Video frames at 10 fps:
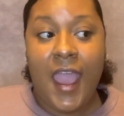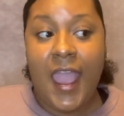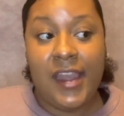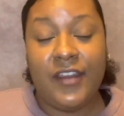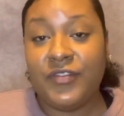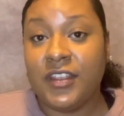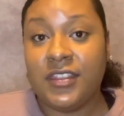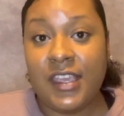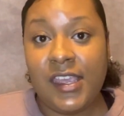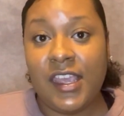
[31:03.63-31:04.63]
And if
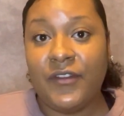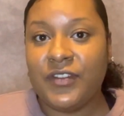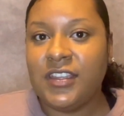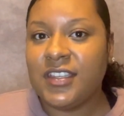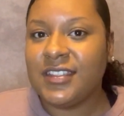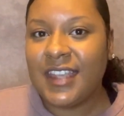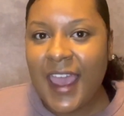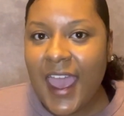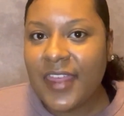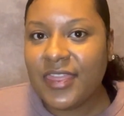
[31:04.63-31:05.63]
it's a
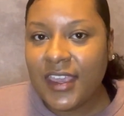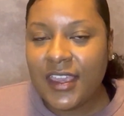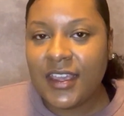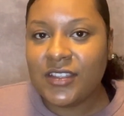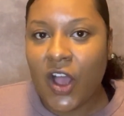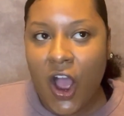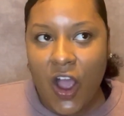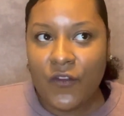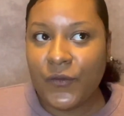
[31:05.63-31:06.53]
tad thing is off,